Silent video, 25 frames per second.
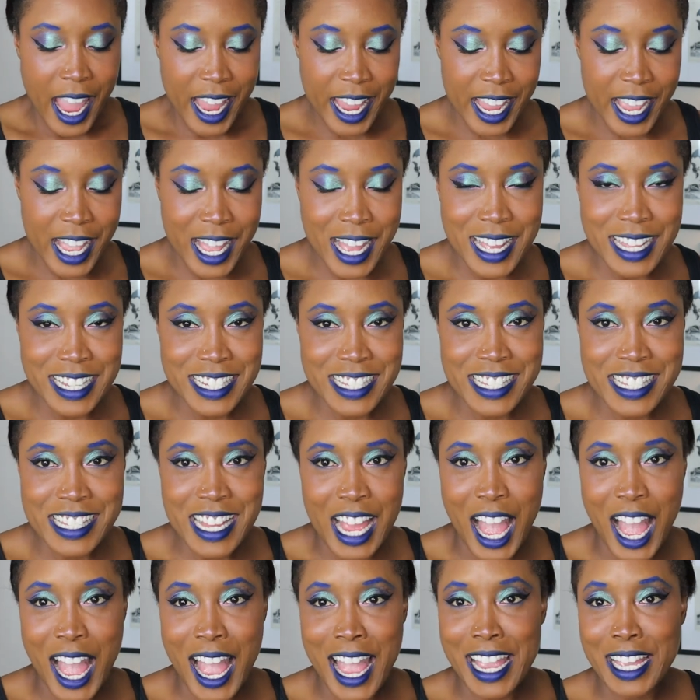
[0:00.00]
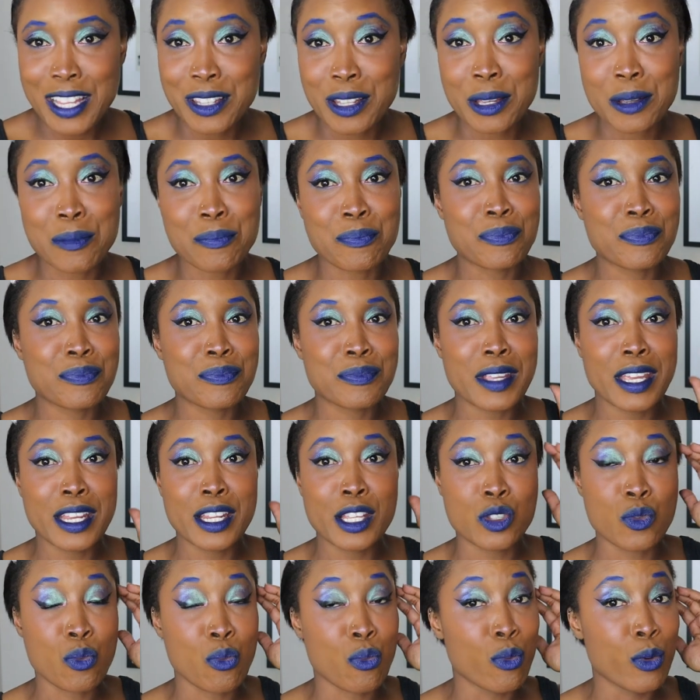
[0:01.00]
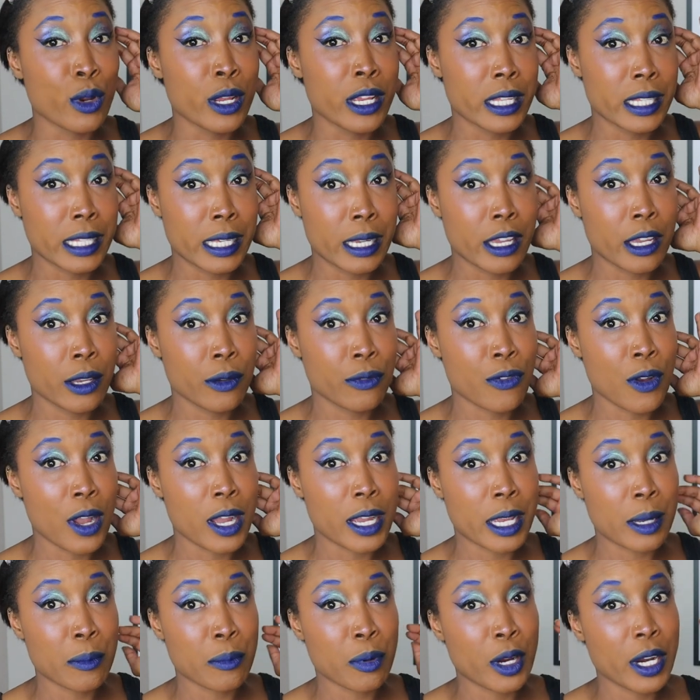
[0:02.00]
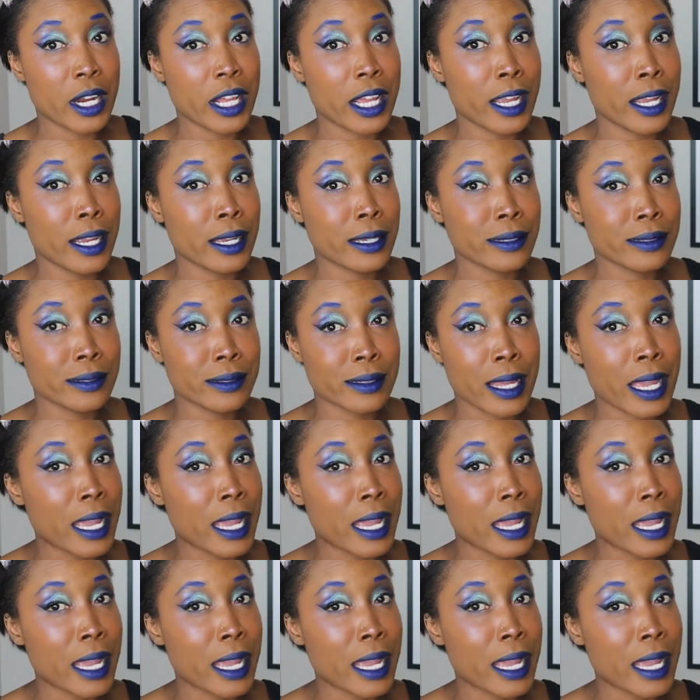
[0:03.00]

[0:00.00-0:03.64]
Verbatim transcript: And I, like, it is really fucking pretty.